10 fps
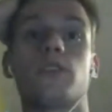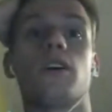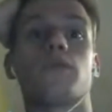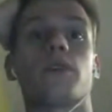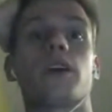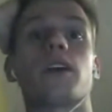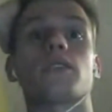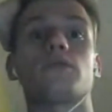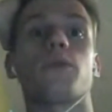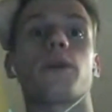was not
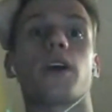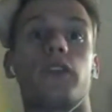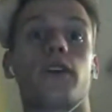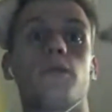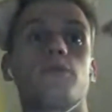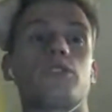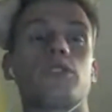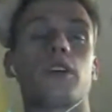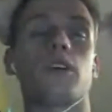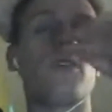raining, so when I got there, it was
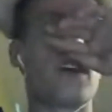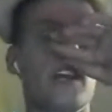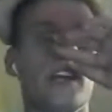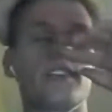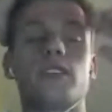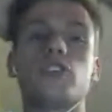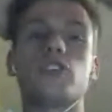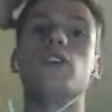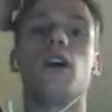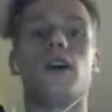just oh, finally I can take
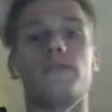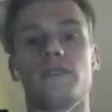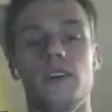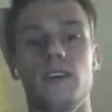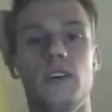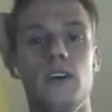this hood off.